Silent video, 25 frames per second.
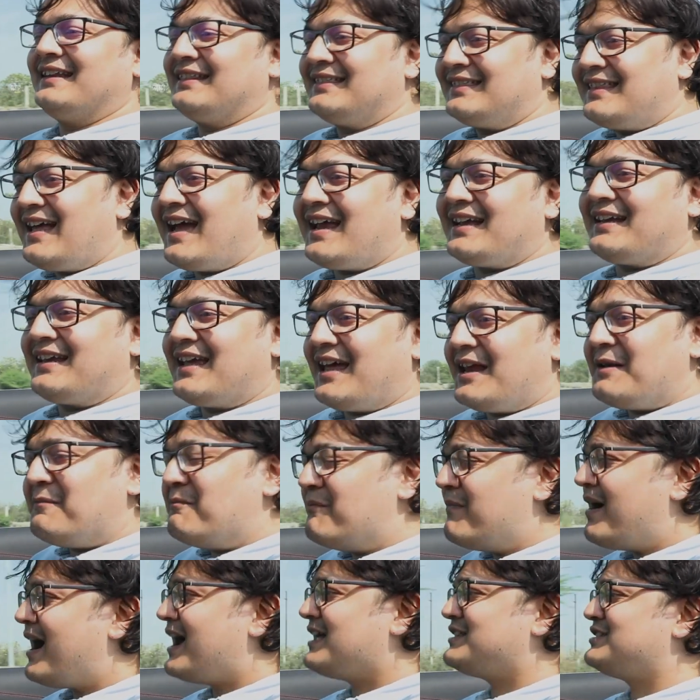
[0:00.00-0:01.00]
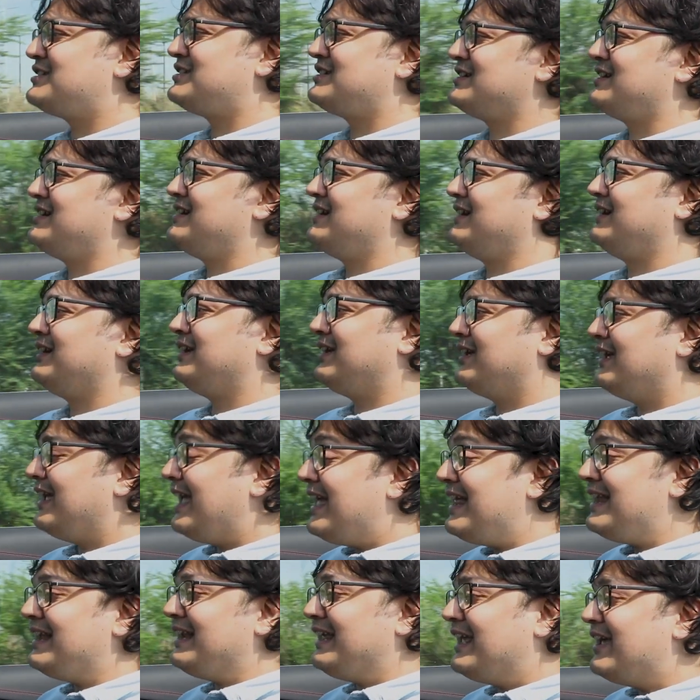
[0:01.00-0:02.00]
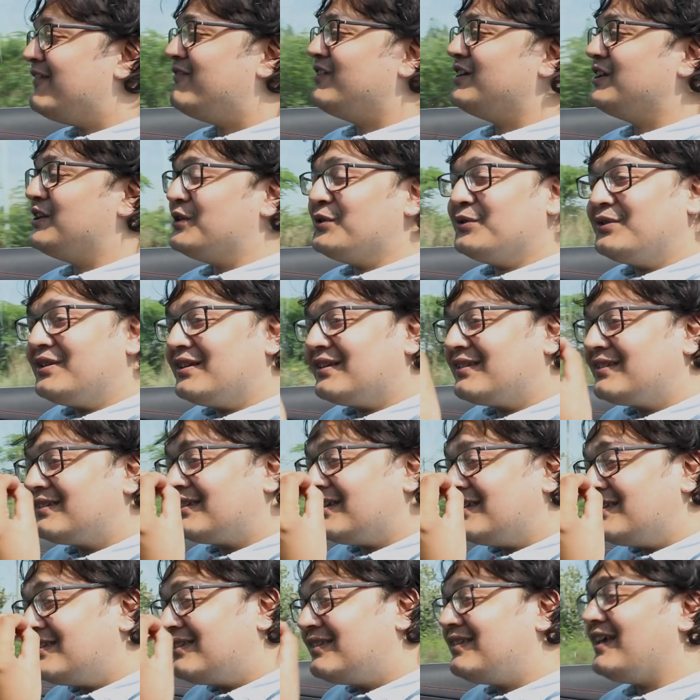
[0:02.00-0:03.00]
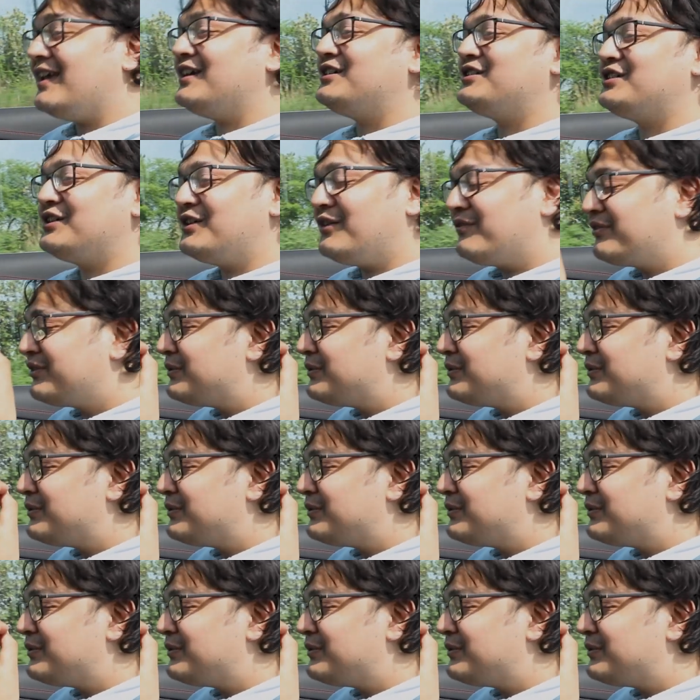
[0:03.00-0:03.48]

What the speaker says: that can match in giving you the sensation of